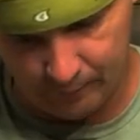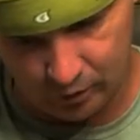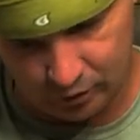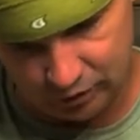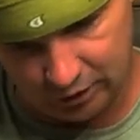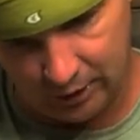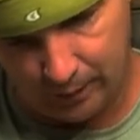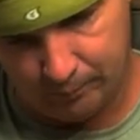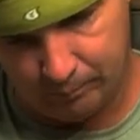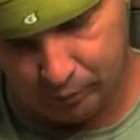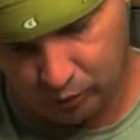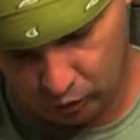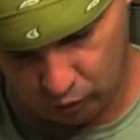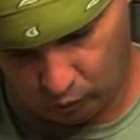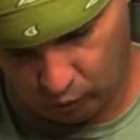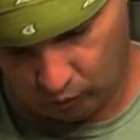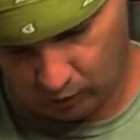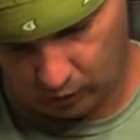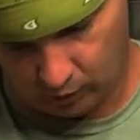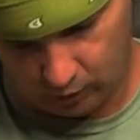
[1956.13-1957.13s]
much I put
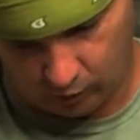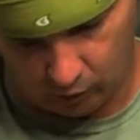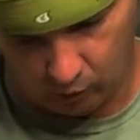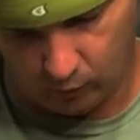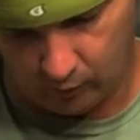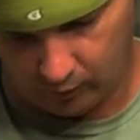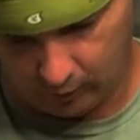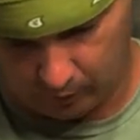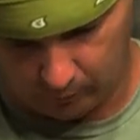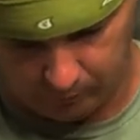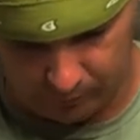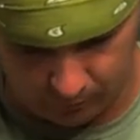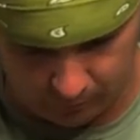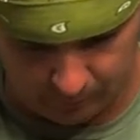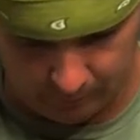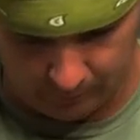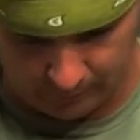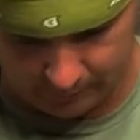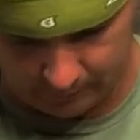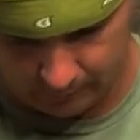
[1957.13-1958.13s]
while ago and I'll put
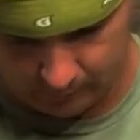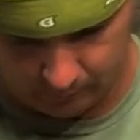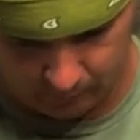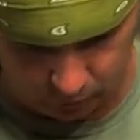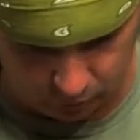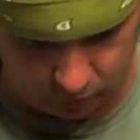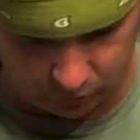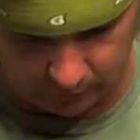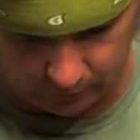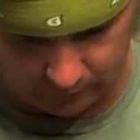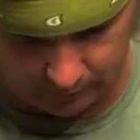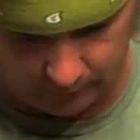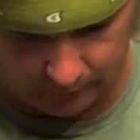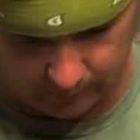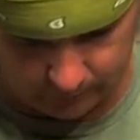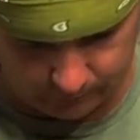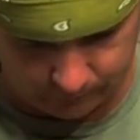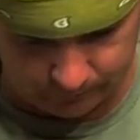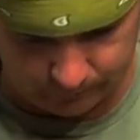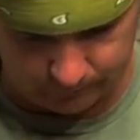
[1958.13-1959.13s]
about that much
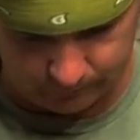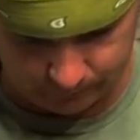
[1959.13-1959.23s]
again.